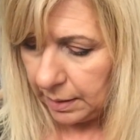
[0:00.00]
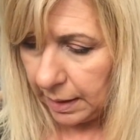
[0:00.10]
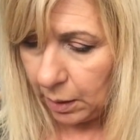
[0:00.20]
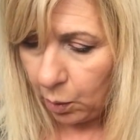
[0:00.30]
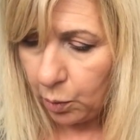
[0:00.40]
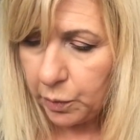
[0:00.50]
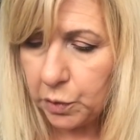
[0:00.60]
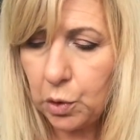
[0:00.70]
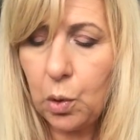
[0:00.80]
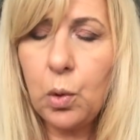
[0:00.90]
They
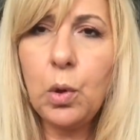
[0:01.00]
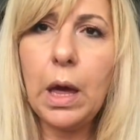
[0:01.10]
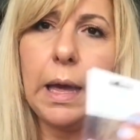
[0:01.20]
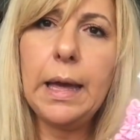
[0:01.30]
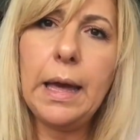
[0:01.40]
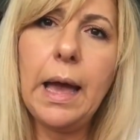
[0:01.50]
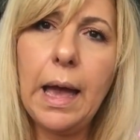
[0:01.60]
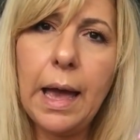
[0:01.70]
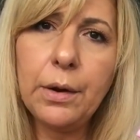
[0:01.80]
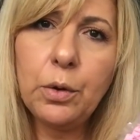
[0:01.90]
also,
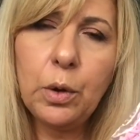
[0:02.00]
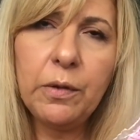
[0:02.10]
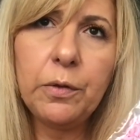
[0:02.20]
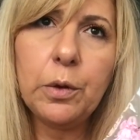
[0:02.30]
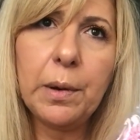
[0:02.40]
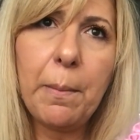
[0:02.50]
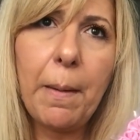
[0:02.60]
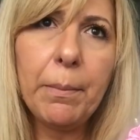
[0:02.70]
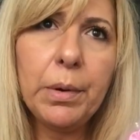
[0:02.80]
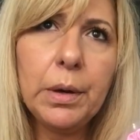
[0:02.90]
I don't know if you
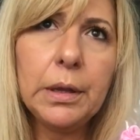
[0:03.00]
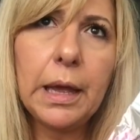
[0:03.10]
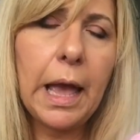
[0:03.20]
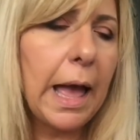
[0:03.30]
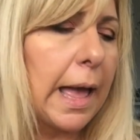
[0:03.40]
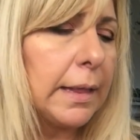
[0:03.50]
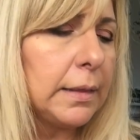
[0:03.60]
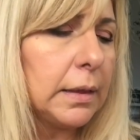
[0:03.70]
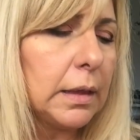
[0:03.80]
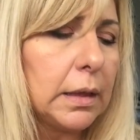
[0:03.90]
remember, they had
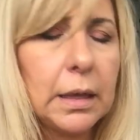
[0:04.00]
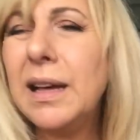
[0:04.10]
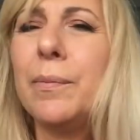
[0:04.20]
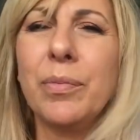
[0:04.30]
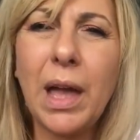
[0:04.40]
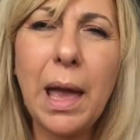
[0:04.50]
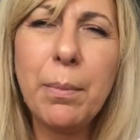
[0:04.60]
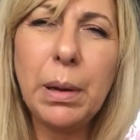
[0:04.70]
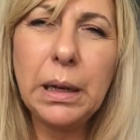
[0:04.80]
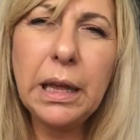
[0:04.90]
um, I
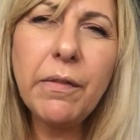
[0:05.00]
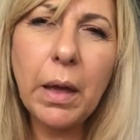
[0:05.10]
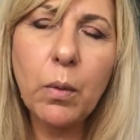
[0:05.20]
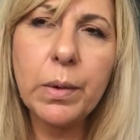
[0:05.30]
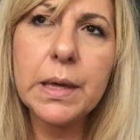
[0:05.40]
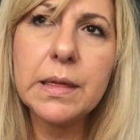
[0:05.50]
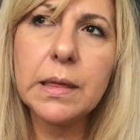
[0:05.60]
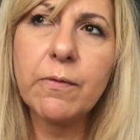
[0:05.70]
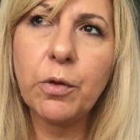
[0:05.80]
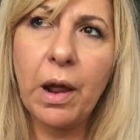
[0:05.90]
believe it
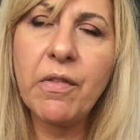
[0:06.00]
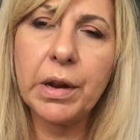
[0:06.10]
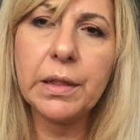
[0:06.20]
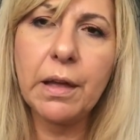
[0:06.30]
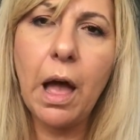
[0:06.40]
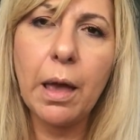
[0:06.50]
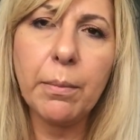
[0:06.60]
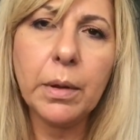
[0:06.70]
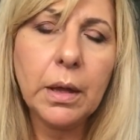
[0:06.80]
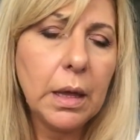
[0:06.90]
was Forever in
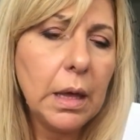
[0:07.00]
Time.